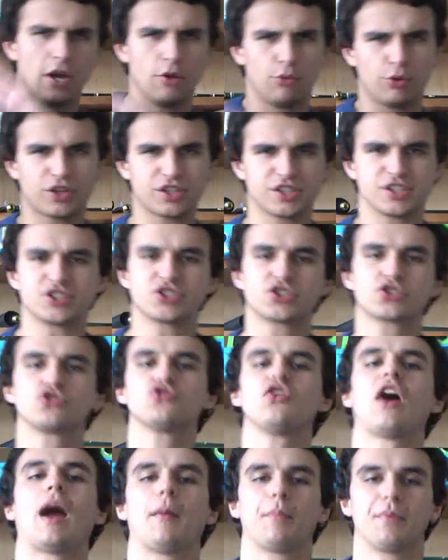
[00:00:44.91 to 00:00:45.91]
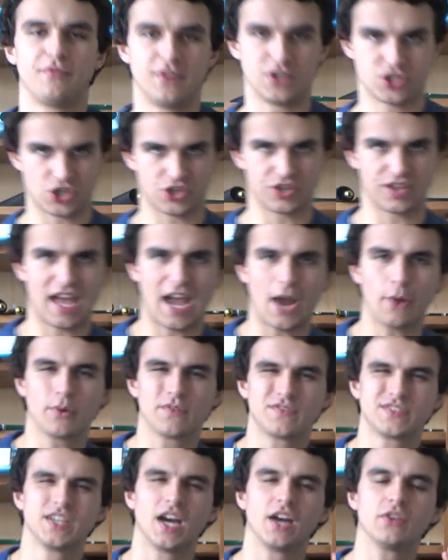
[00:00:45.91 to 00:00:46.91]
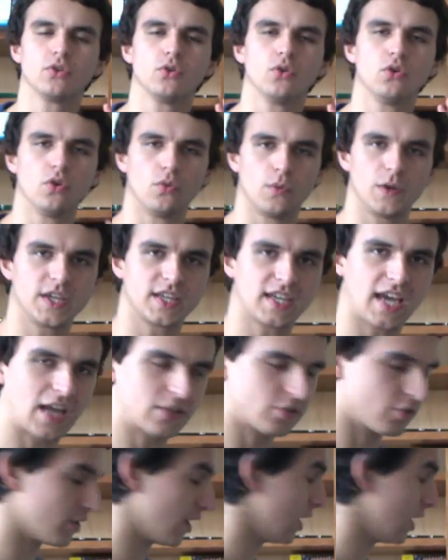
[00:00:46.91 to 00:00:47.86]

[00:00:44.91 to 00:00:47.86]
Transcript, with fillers: we're going to scrap vision now. We've done all we can on